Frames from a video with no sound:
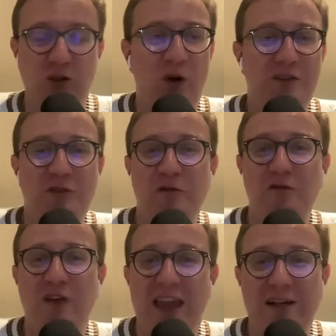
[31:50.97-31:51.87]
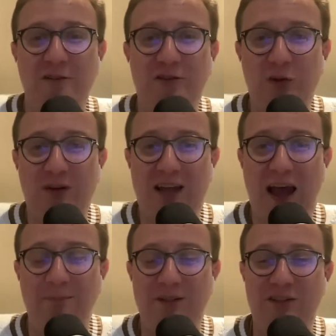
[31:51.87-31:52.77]
The ones who failed to
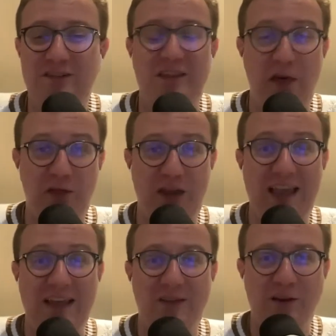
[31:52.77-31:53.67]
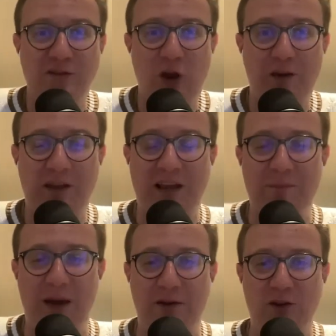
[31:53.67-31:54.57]
accomplish the thing they're talking
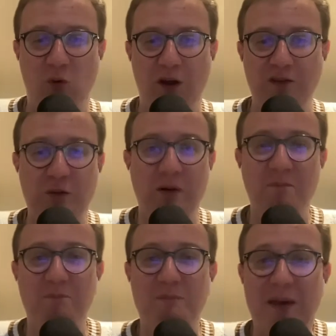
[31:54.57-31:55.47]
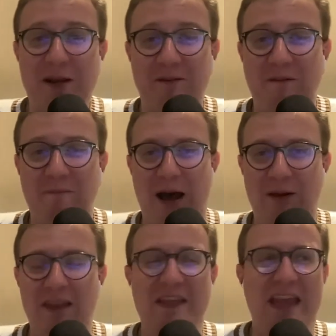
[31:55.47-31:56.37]
about are the ones who are bitter
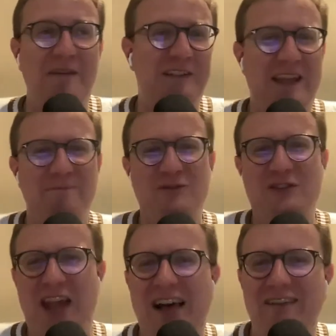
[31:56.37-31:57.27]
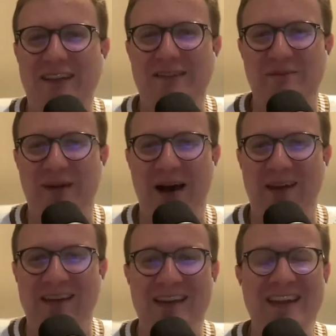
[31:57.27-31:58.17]
about it and they have to keep telling you
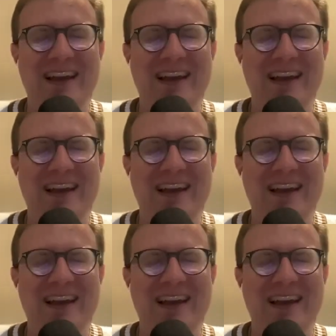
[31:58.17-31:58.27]
about it.